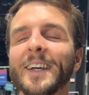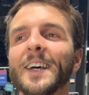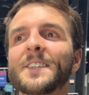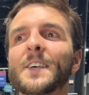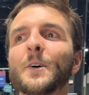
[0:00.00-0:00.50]

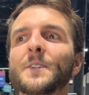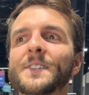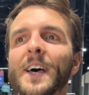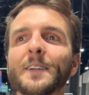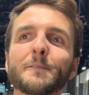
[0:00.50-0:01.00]
So
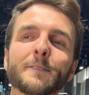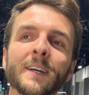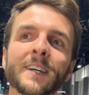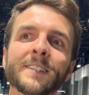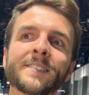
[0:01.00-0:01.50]
design
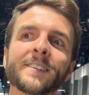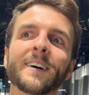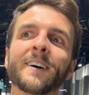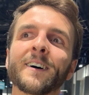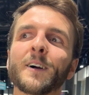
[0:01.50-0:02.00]
floods
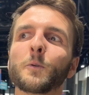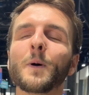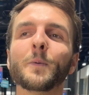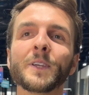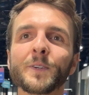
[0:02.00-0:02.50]
are
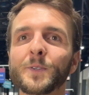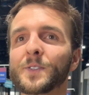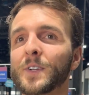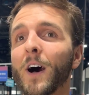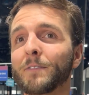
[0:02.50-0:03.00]
what we
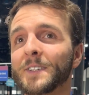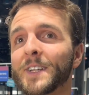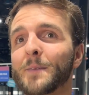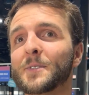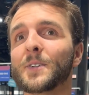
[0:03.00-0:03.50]
use
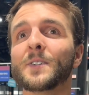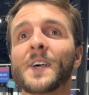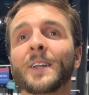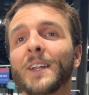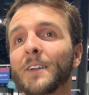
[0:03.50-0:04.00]
oftentimes to
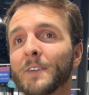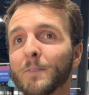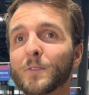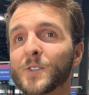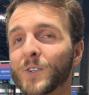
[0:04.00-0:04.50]
design a lot of
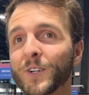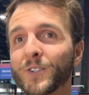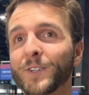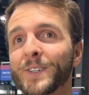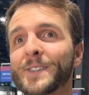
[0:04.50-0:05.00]

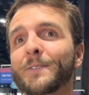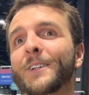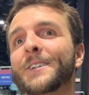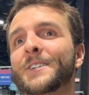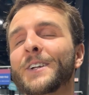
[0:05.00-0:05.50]
infrastructure in the civil
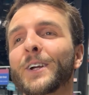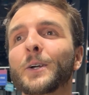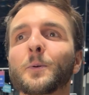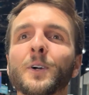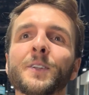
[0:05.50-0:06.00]

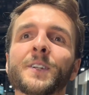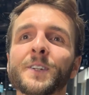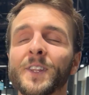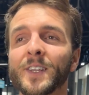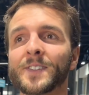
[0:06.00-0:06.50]
engineering world. They're
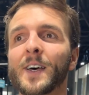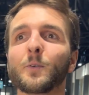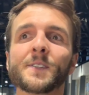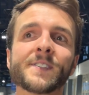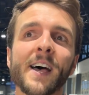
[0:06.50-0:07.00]
the things that
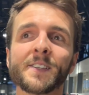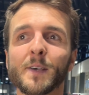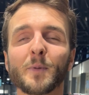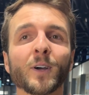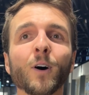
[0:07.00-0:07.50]
would size
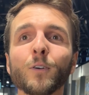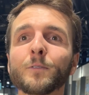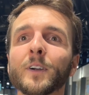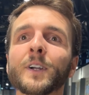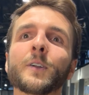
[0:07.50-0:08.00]
up a
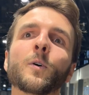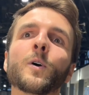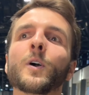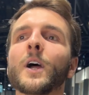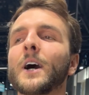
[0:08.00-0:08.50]
culvert
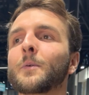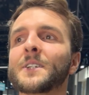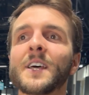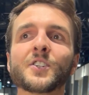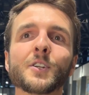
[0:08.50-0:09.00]
or a
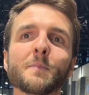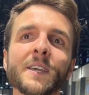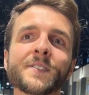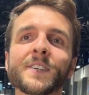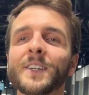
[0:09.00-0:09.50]
retention
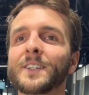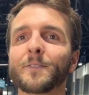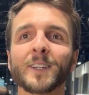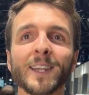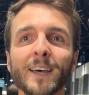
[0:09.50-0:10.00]
basin,
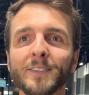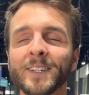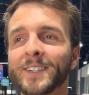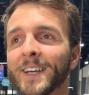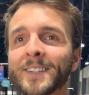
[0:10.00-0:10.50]
different levee
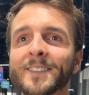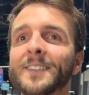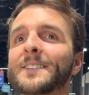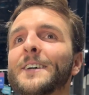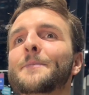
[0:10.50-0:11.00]
and dike
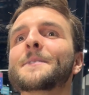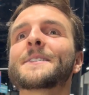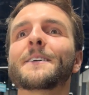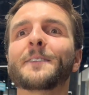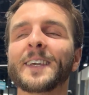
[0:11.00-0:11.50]
systems,
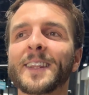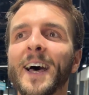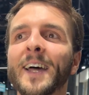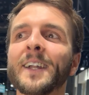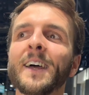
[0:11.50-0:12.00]
stuff like
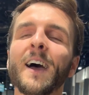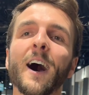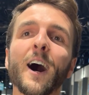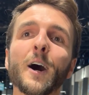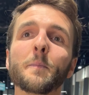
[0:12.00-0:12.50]
that.
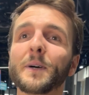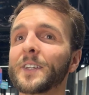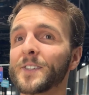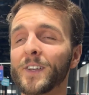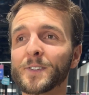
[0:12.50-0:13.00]
But
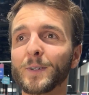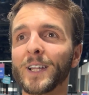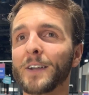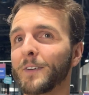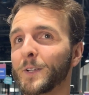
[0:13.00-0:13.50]
there's also a
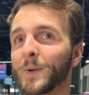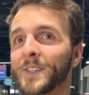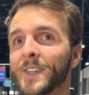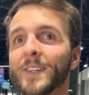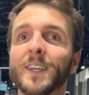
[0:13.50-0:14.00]
lot of other
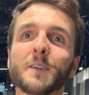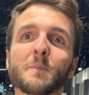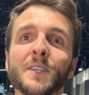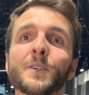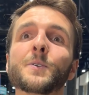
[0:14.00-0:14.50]
ways that they can
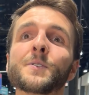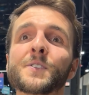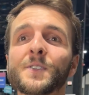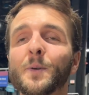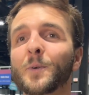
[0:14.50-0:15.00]
be
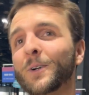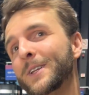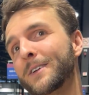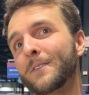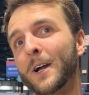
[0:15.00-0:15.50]
used. So more in
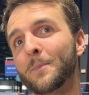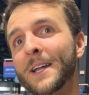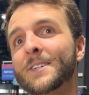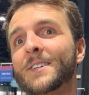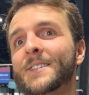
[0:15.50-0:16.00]
the
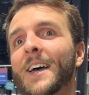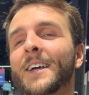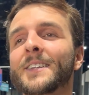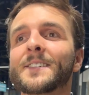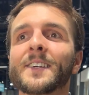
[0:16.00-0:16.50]
environmental
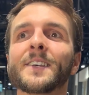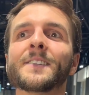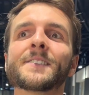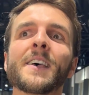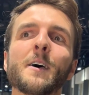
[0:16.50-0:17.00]

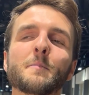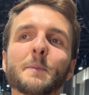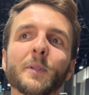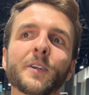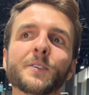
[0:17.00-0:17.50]
sciences,
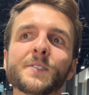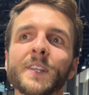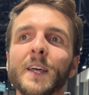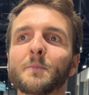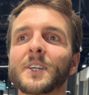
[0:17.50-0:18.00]
people are using
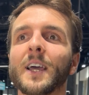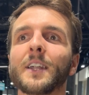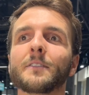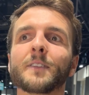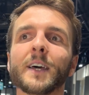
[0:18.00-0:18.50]
them to kind
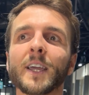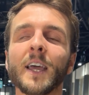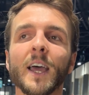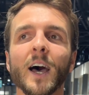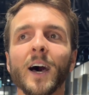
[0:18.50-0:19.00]
of like
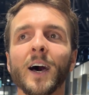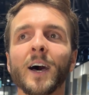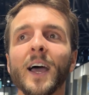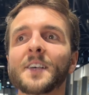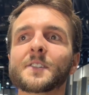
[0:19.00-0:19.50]

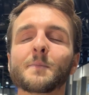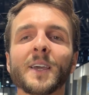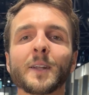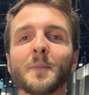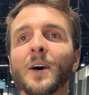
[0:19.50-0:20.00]

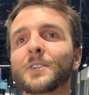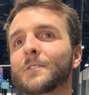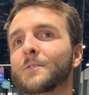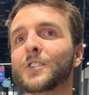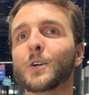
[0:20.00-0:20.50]
estimate amount
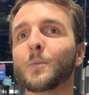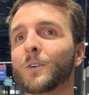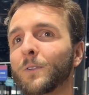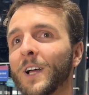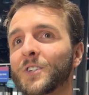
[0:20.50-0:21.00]
of
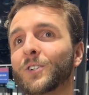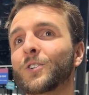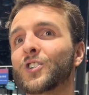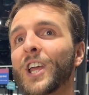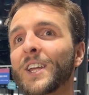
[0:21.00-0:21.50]
geomorphological
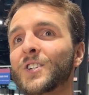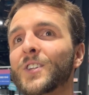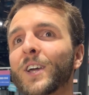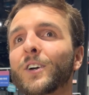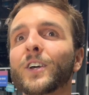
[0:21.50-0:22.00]
change
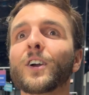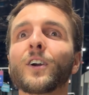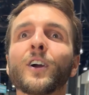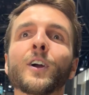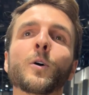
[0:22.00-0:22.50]
that could
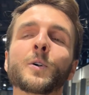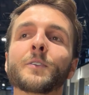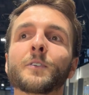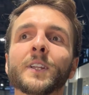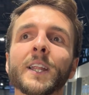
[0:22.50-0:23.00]
occur, or
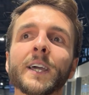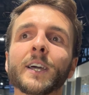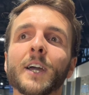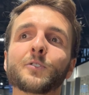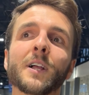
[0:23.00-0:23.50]
different like
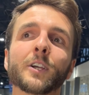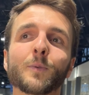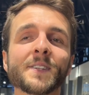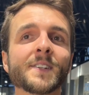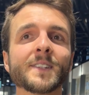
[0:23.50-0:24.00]
hydraulic
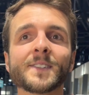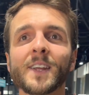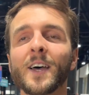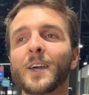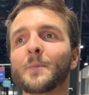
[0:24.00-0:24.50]
residence
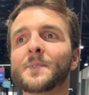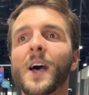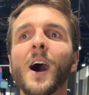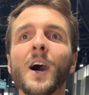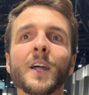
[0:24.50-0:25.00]
times
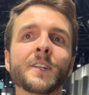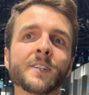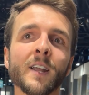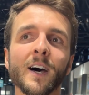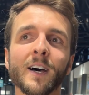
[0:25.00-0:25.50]
on,
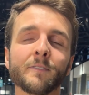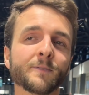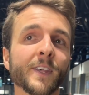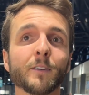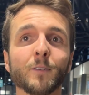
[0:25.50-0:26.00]

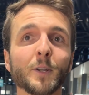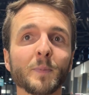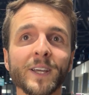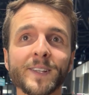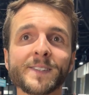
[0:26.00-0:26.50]
say, a
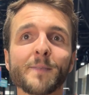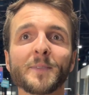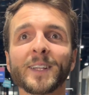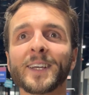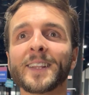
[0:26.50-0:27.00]
floodplain,
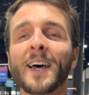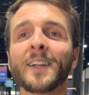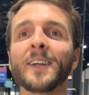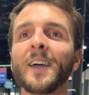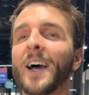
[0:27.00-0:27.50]
something like that.
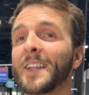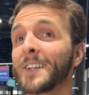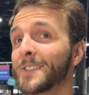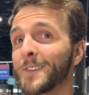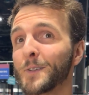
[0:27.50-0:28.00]
And then
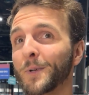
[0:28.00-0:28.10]
it's also been